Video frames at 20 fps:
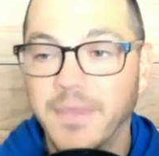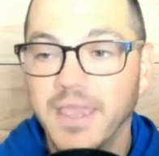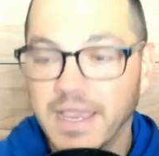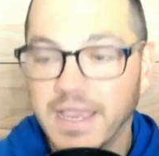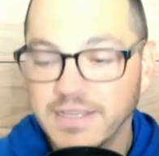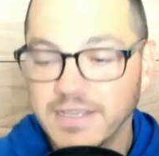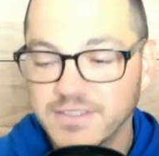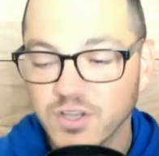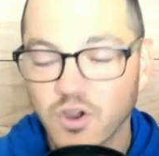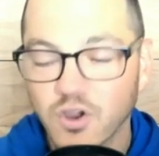
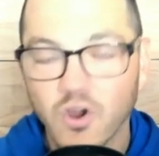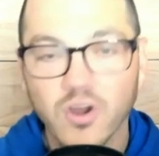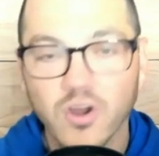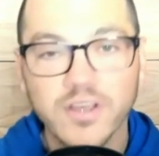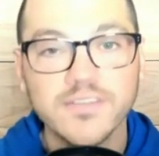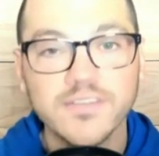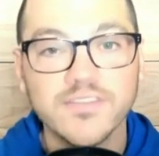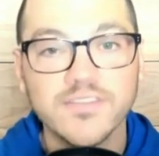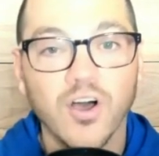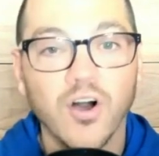It took
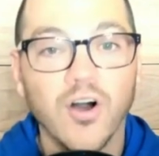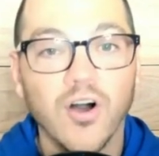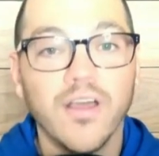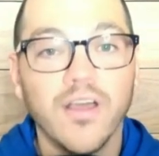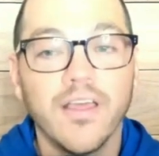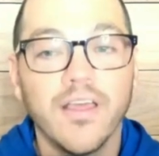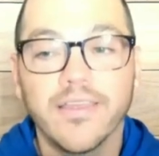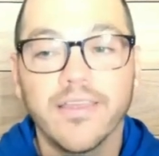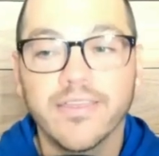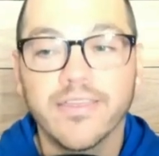Arkansas
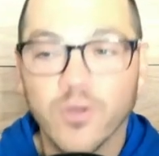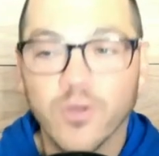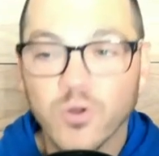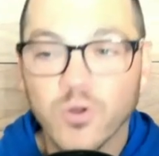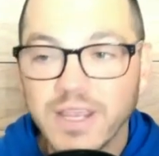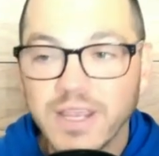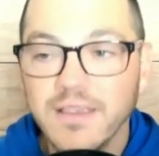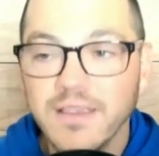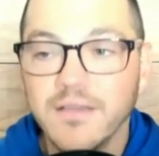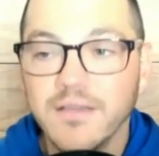
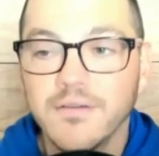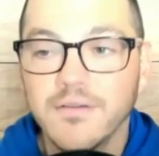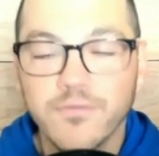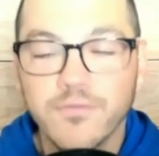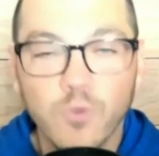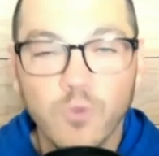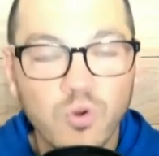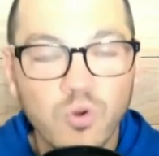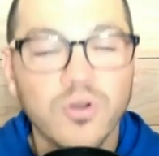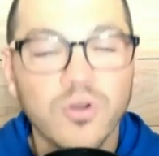
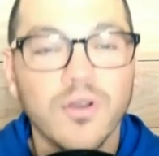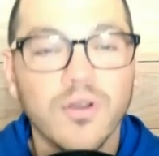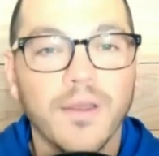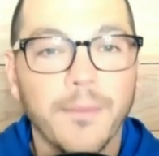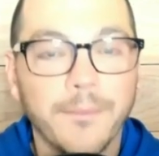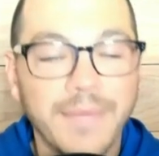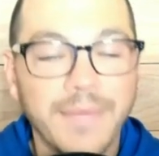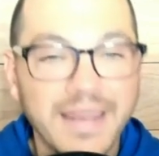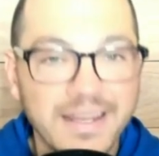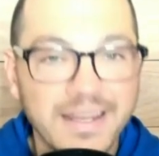34
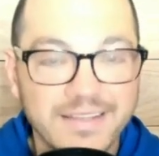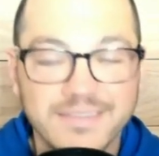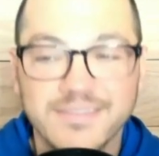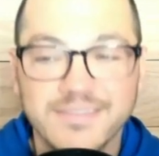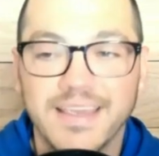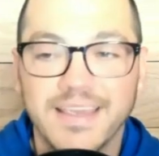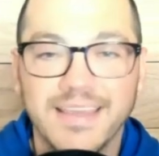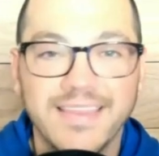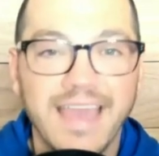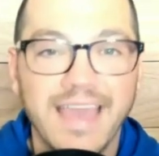minutes
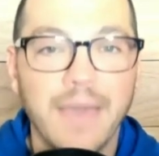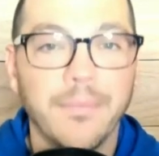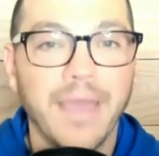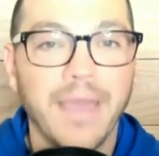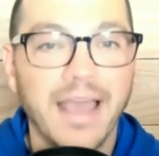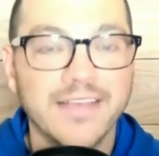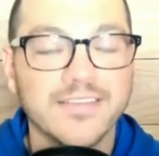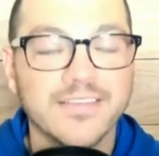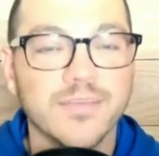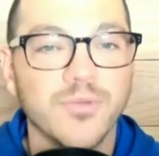in that
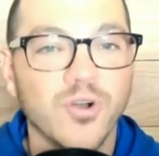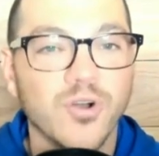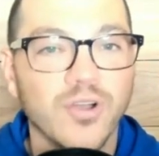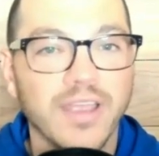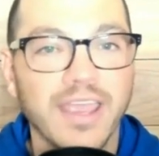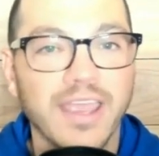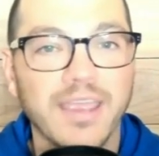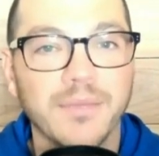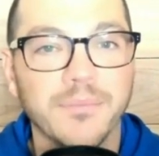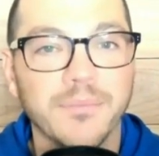basketball
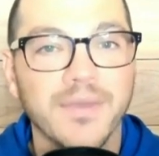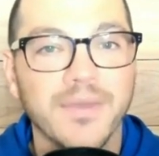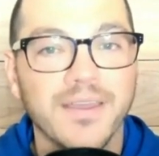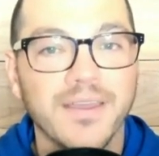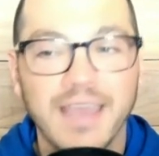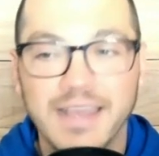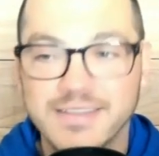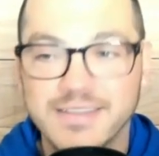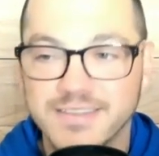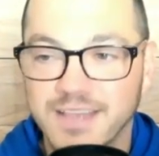game
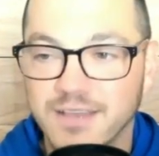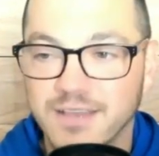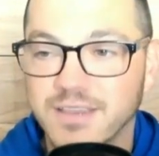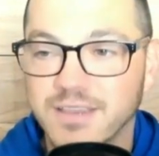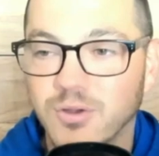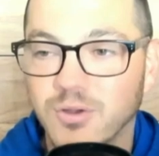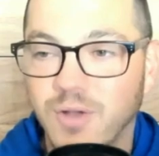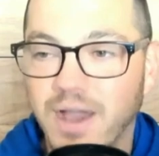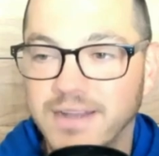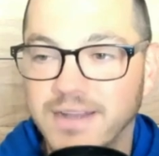at South
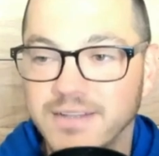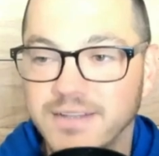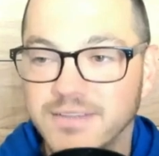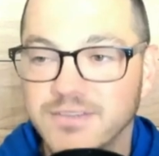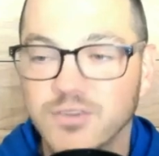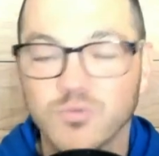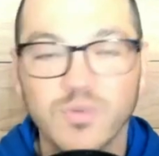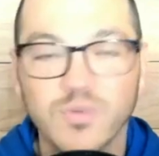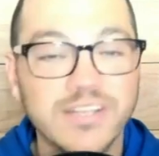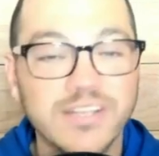Carolina
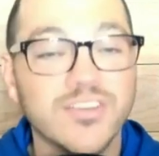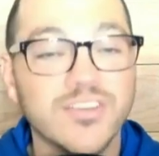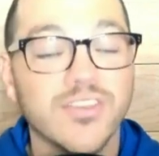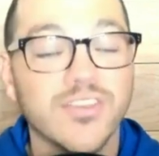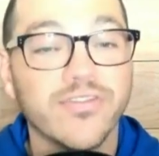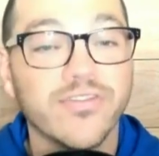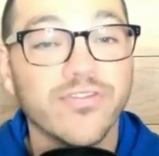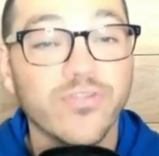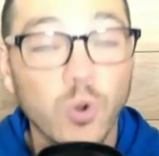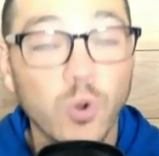to reach
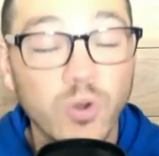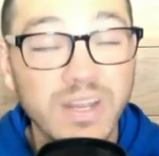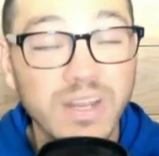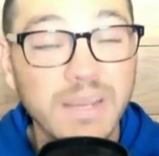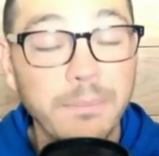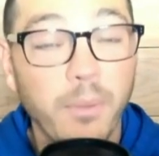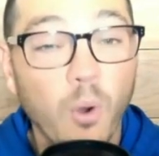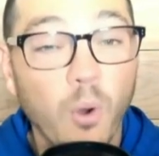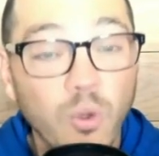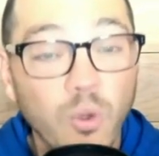30
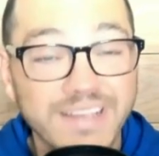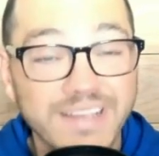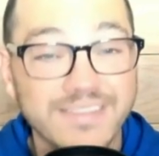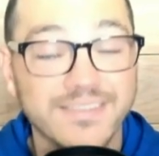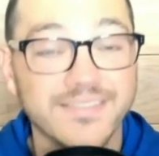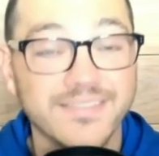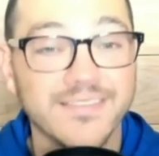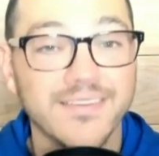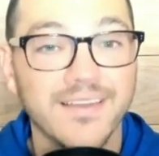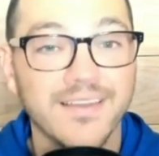
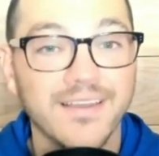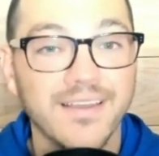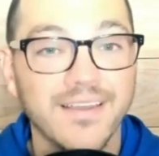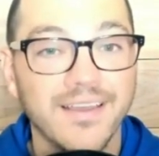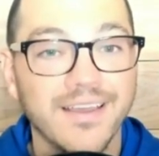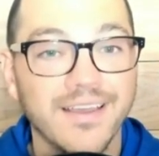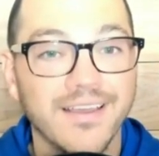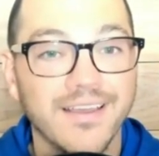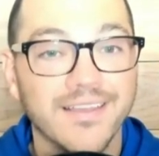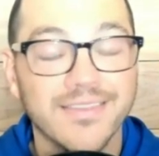points.
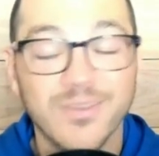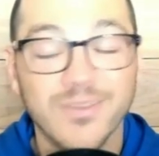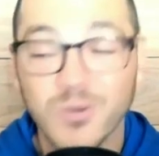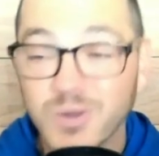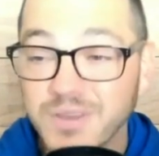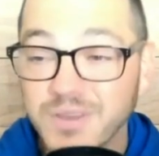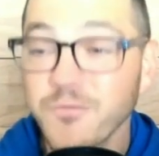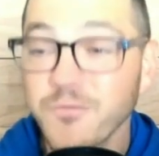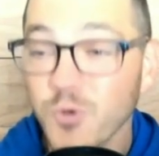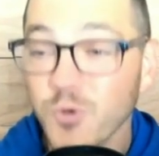
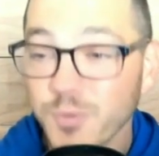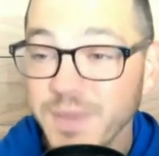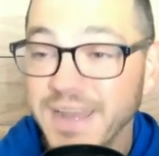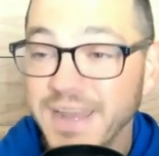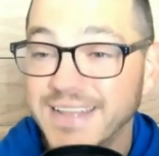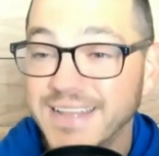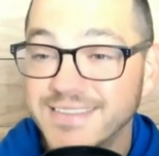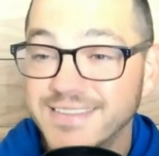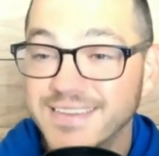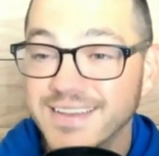34
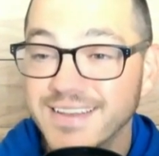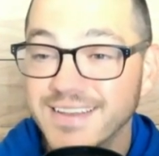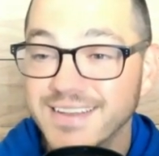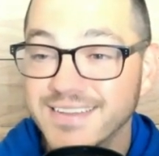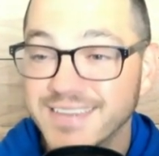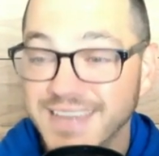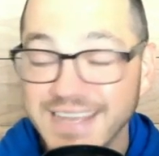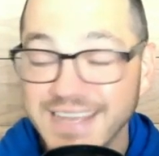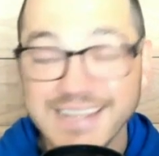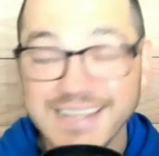minutes
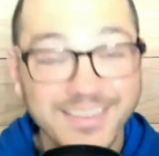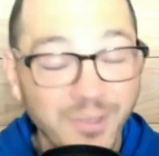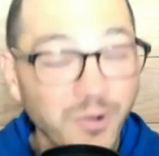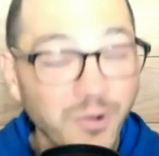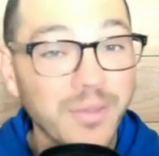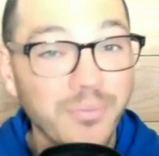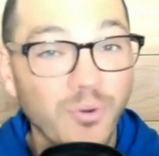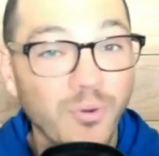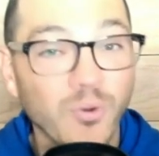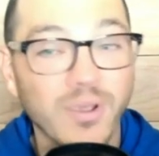to get to
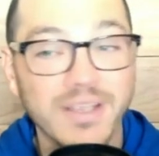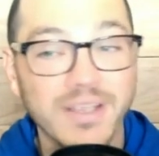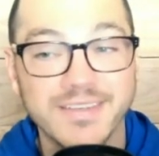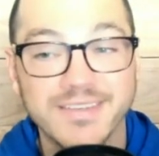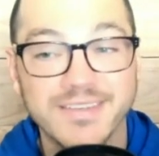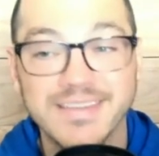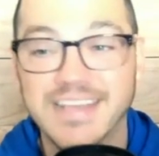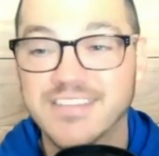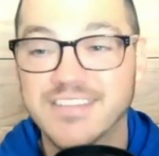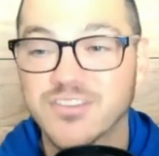30 points.
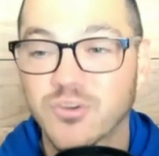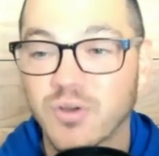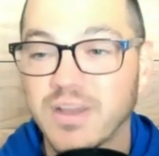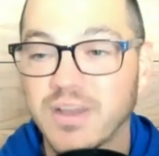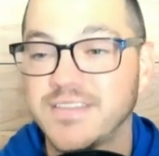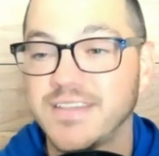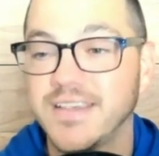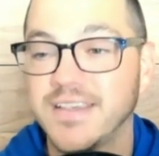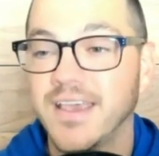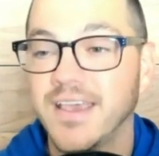That's
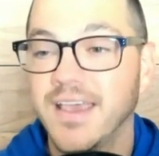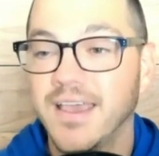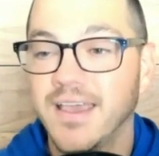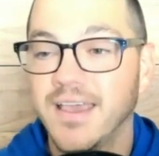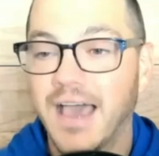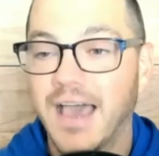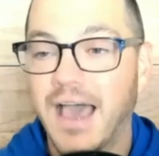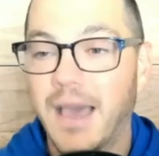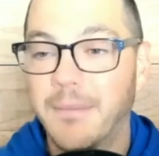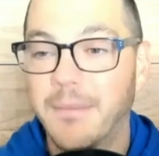crazy.
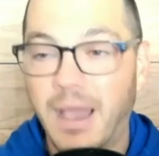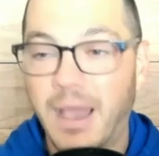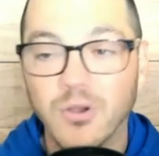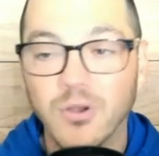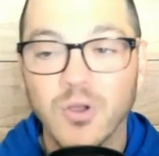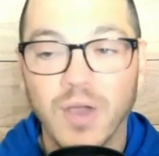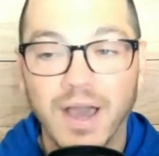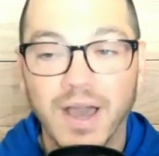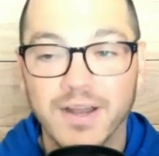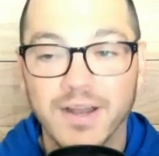I will
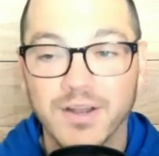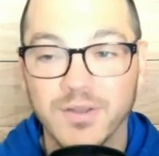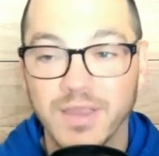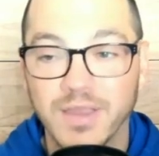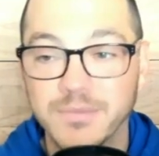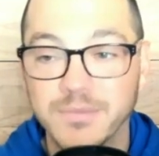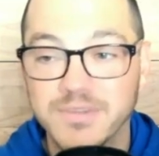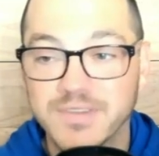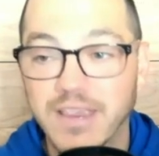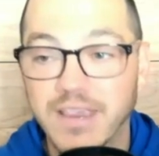go out on a
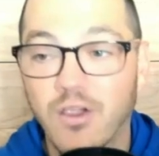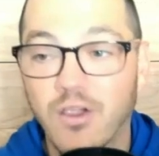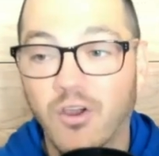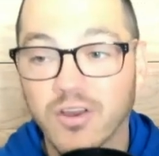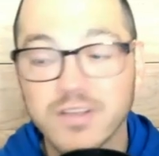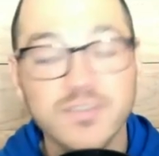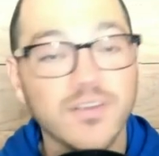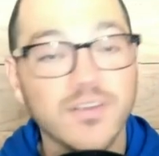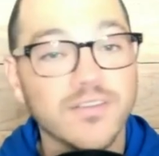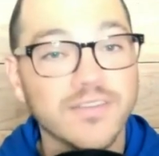limb and say
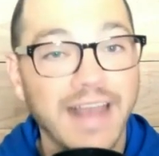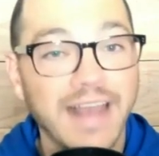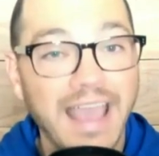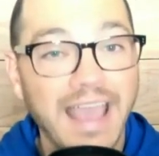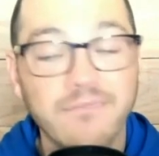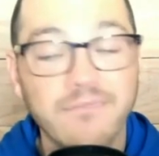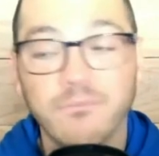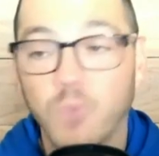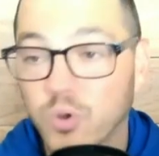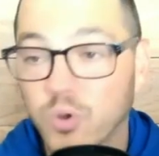Arkansas is going to
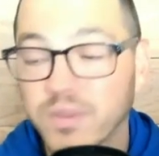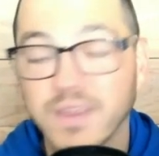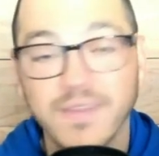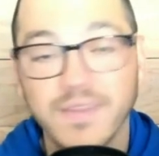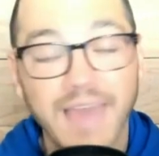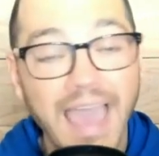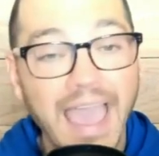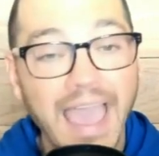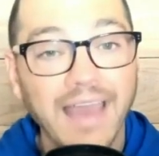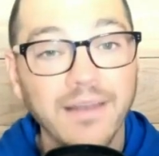have more than
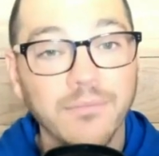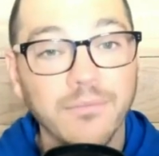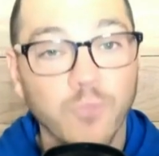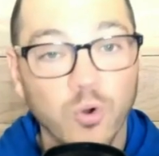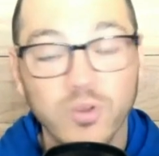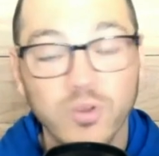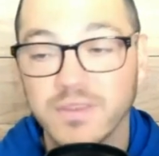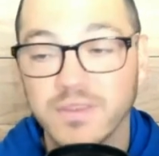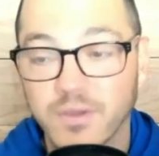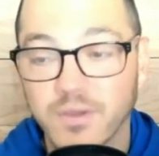that,
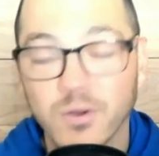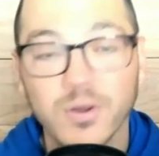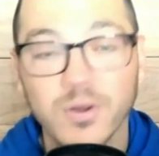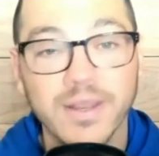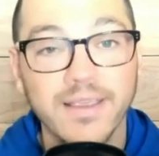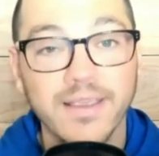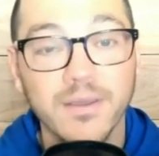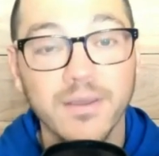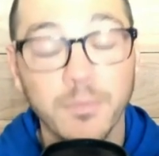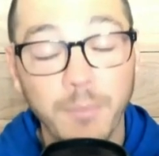more than
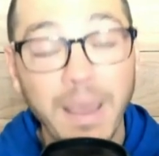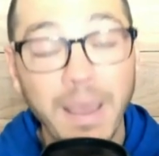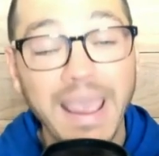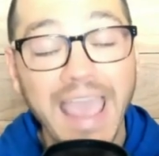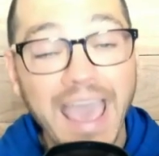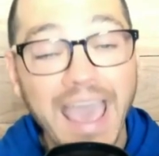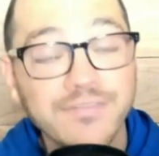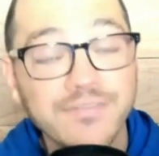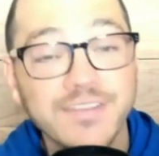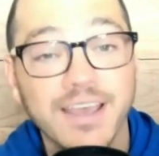30 by
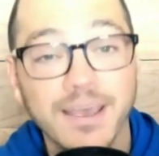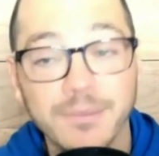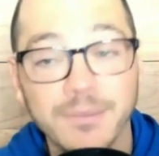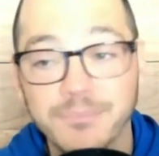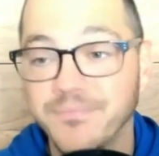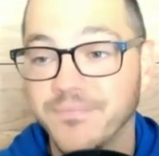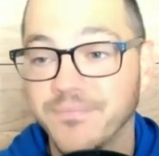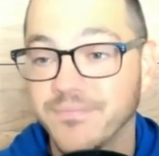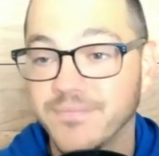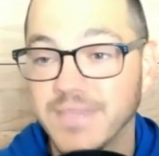halftime
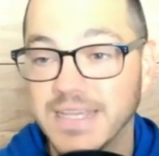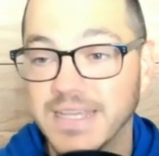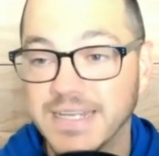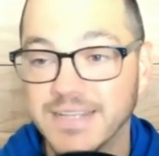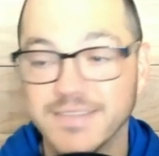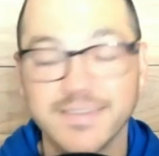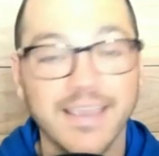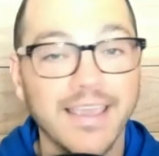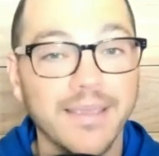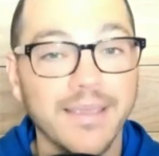in
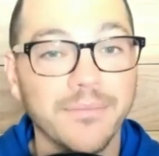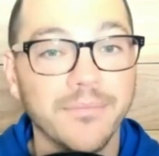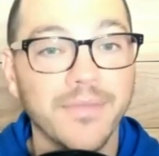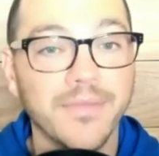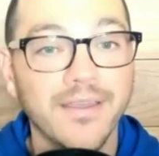this game.